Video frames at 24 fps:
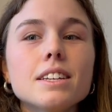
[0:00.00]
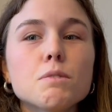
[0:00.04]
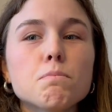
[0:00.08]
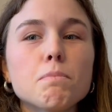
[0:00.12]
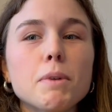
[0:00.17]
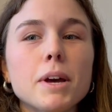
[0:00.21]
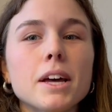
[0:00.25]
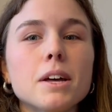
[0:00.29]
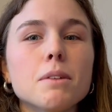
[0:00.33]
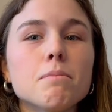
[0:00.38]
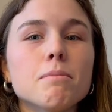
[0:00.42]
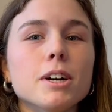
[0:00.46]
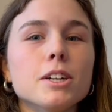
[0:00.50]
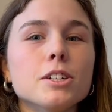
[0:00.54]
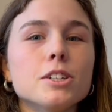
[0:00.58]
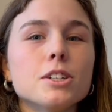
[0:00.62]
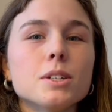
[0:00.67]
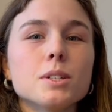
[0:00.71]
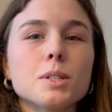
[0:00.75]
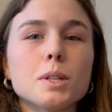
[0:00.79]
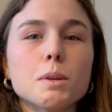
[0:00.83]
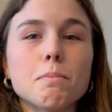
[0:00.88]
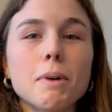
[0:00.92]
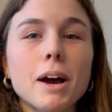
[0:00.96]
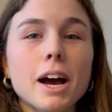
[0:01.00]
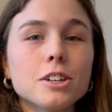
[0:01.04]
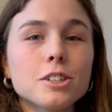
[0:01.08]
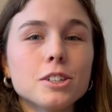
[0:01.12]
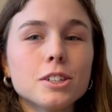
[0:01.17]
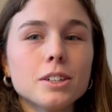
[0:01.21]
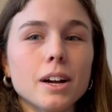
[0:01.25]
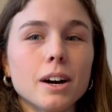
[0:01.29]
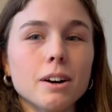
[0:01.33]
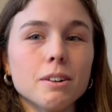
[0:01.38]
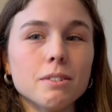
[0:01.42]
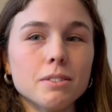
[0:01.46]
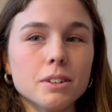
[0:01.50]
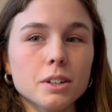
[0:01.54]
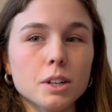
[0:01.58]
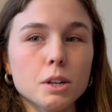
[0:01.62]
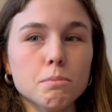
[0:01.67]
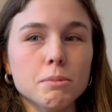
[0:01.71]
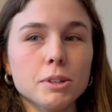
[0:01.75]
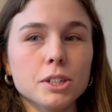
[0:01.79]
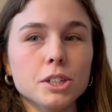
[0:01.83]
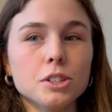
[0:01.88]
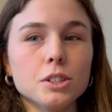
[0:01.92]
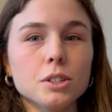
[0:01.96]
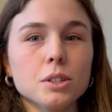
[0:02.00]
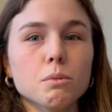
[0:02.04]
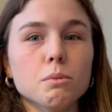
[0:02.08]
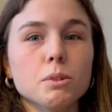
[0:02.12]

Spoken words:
band measures the Passion alpha emission,